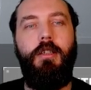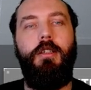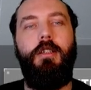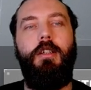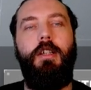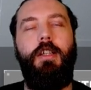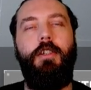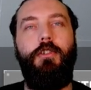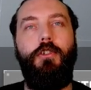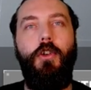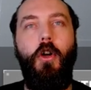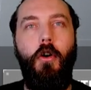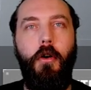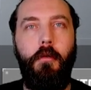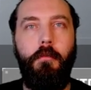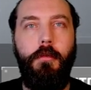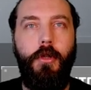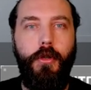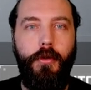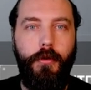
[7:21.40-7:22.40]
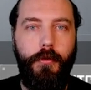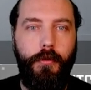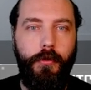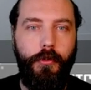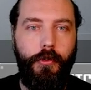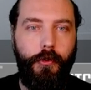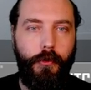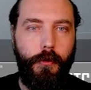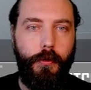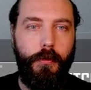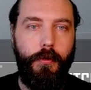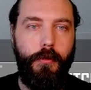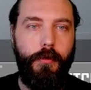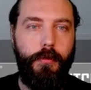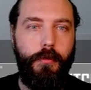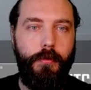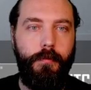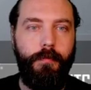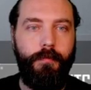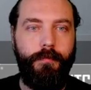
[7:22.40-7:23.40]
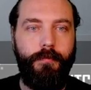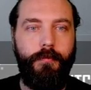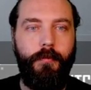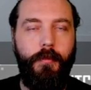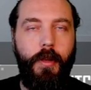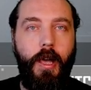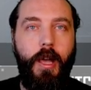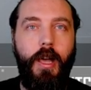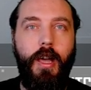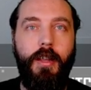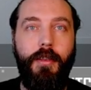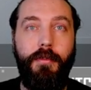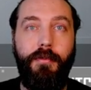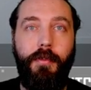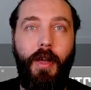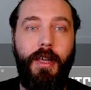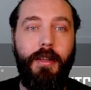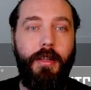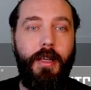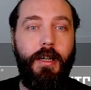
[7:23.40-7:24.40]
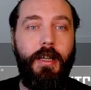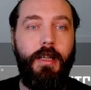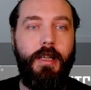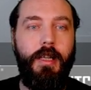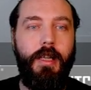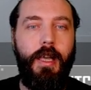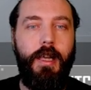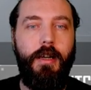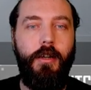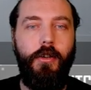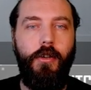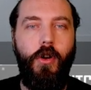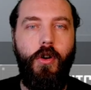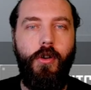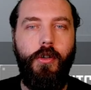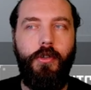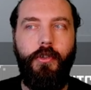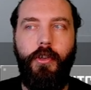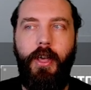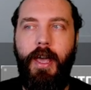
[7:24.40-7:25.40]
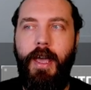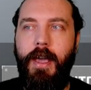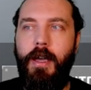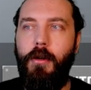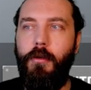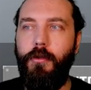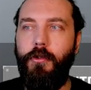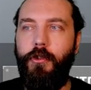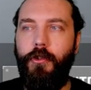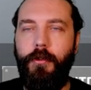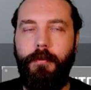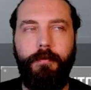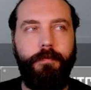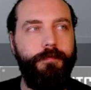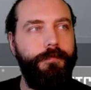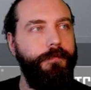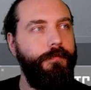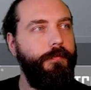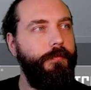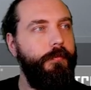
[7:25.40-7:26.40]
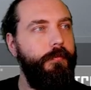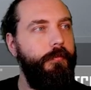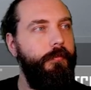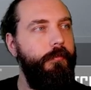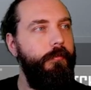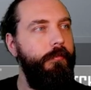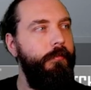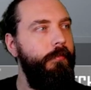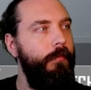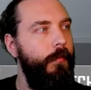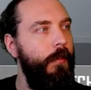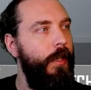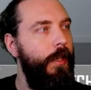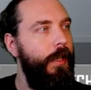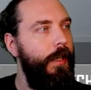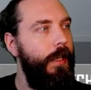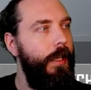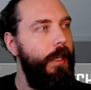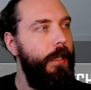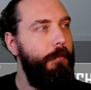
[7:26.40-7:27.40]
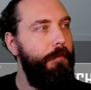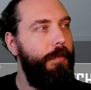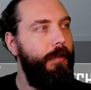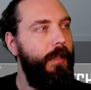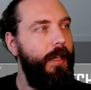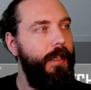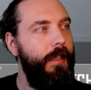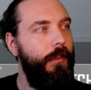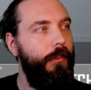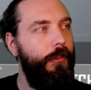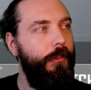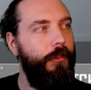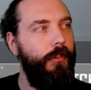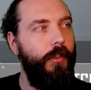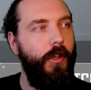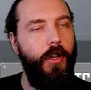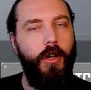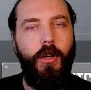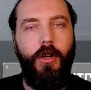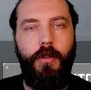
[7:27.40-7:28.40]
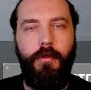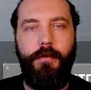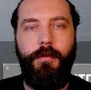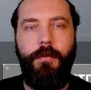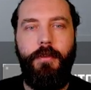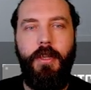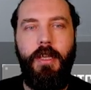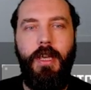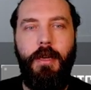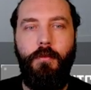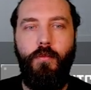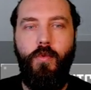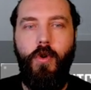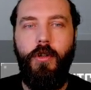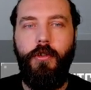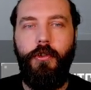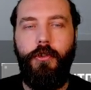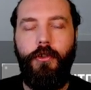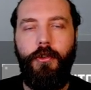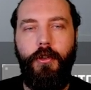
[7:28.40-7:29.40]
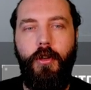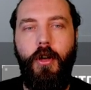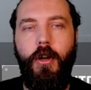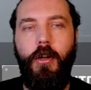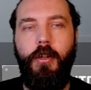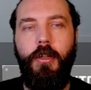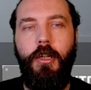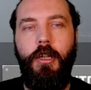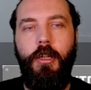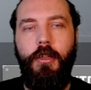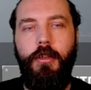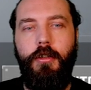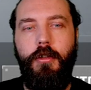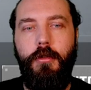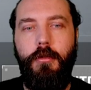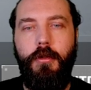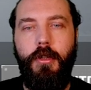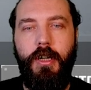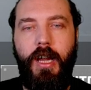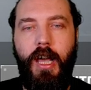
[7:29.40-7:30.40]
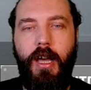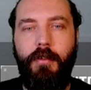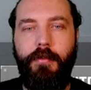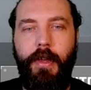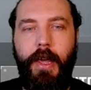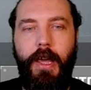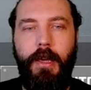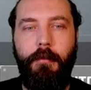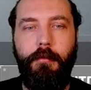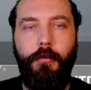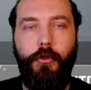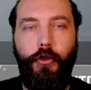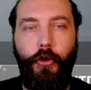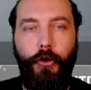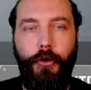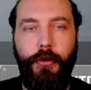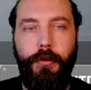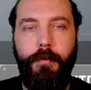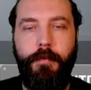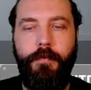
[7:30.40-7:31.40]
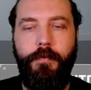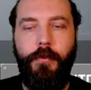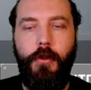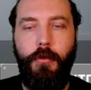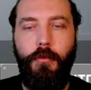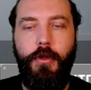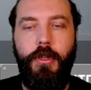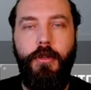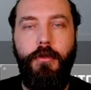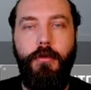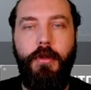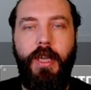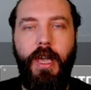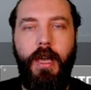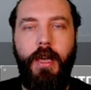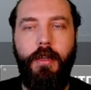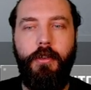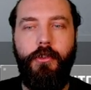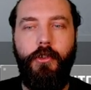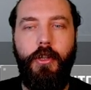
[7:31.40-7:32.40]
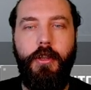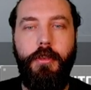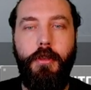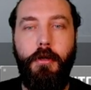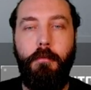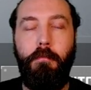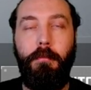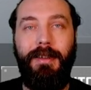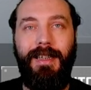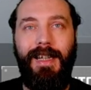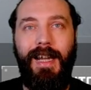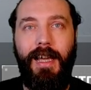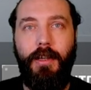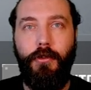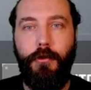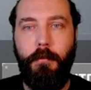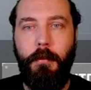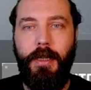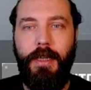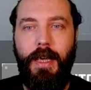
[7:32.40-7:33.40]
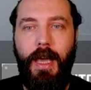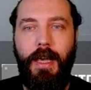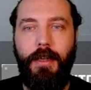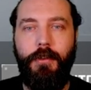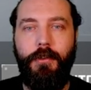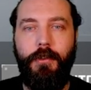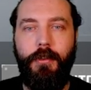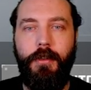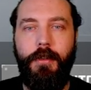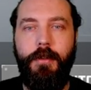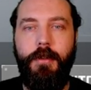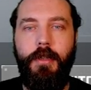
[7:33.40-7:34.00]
it's not immune to the fact that it can get knocked out. In place of the M1 slot, you can have M2, where you get the Plasma Caster.